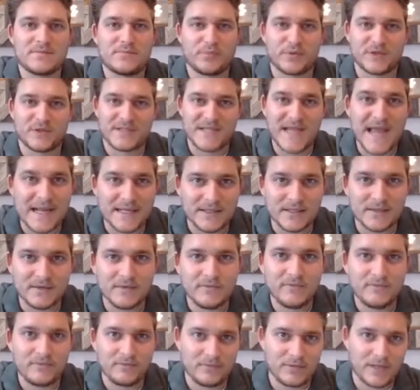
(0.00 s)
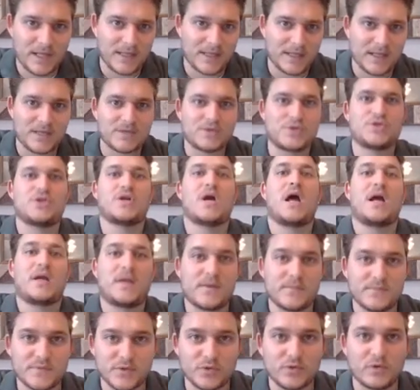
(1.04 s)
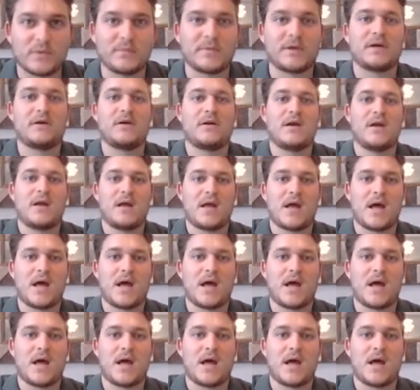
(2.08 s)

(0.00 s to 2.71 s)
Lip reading: protective, like a shock absorber